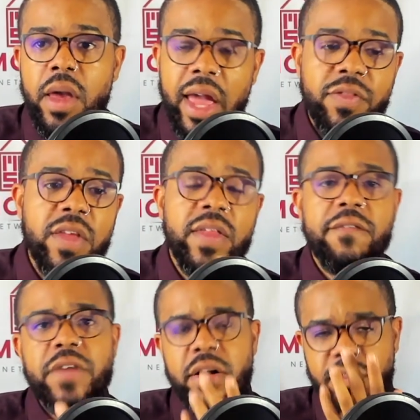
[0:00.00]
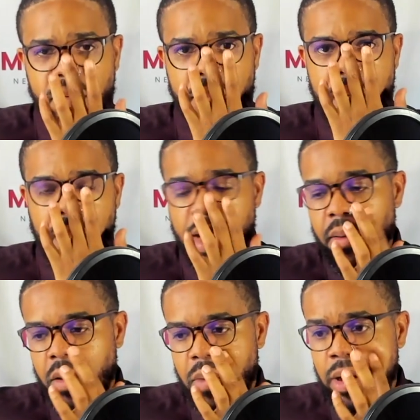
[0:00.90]
And then they found somebody
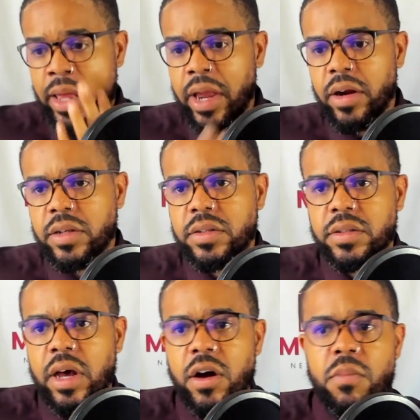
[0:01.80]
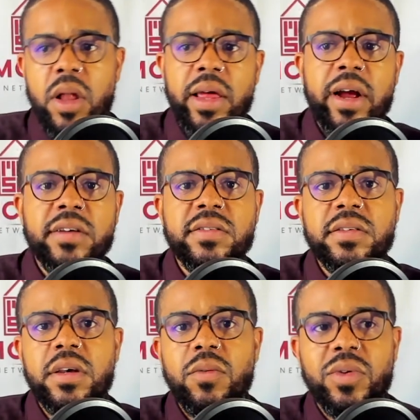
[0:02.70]
named Kamala Harris. Now, Kamala
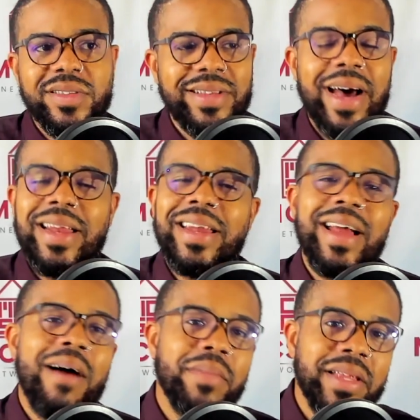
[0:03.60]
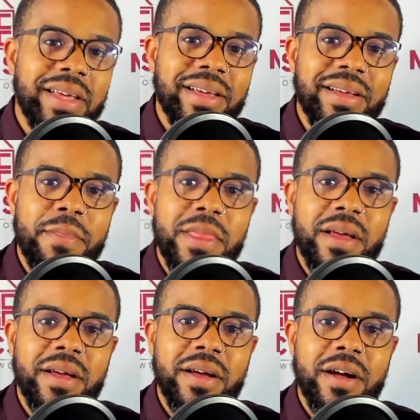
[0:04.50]
Harris was not an anomaly.
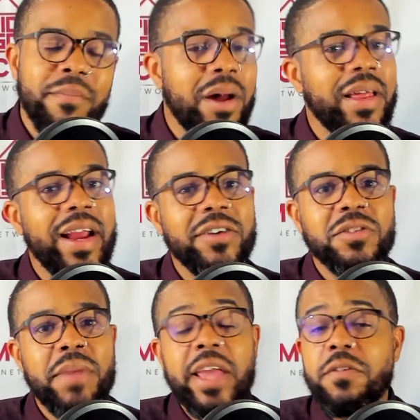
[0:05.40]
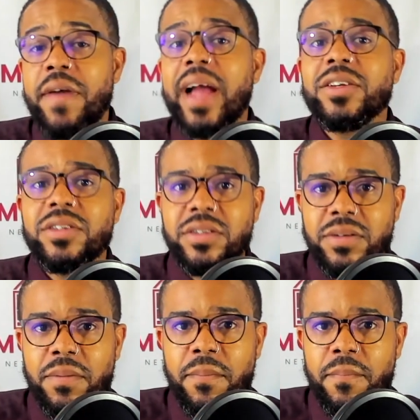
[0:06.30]
Kamala Harris was manufactured.
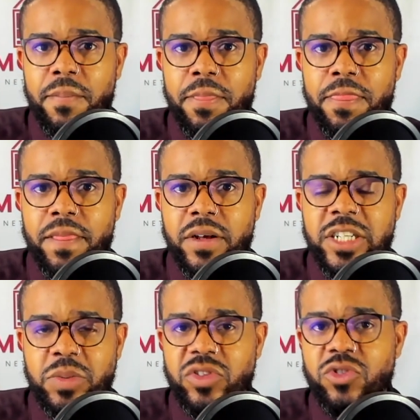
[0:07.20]
She was